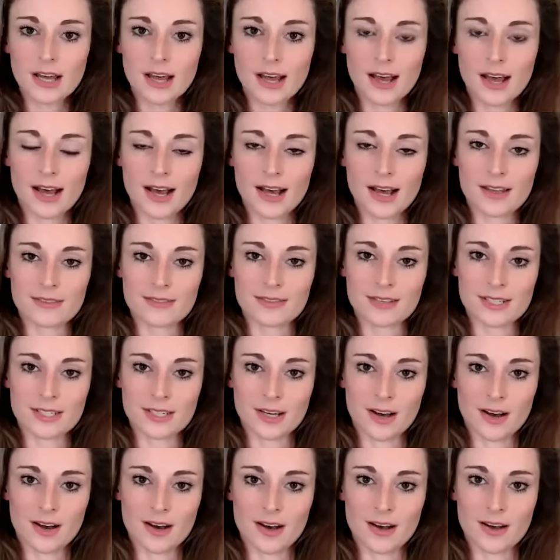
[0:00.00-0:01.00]

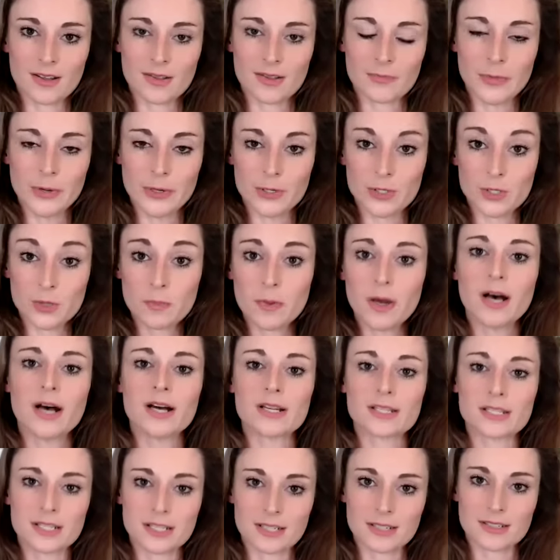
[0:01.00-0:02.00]
that are most
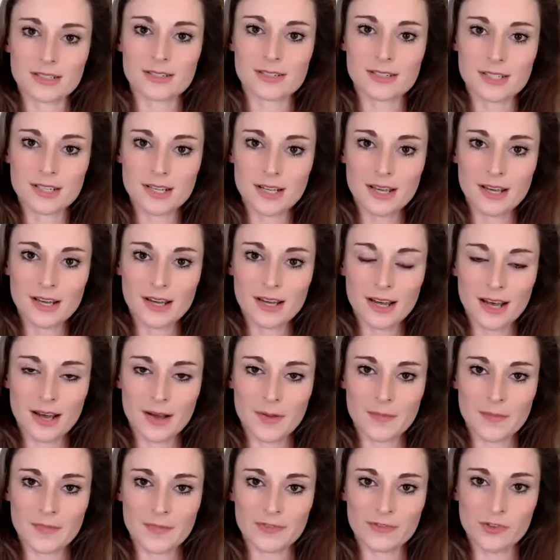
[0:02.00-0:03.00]
pertinent
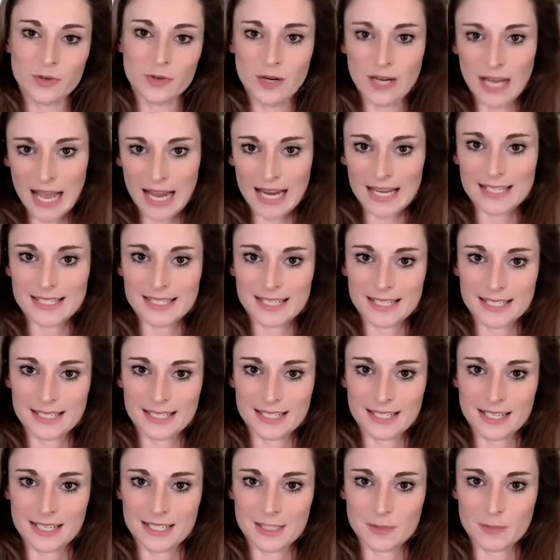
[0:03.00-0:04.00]
for
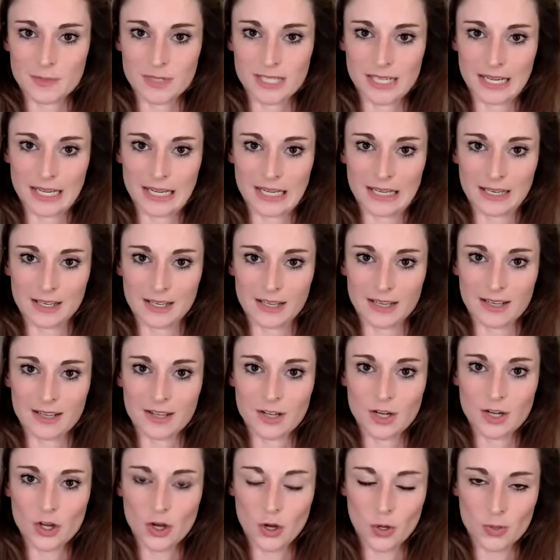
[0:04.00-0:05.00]
analysis in this particular
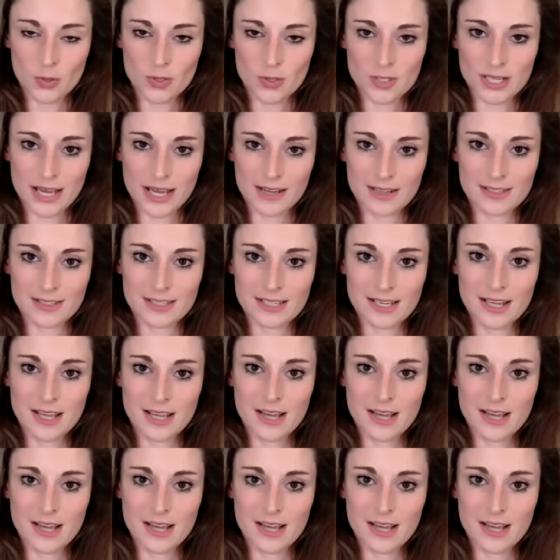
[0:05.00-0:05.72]
context.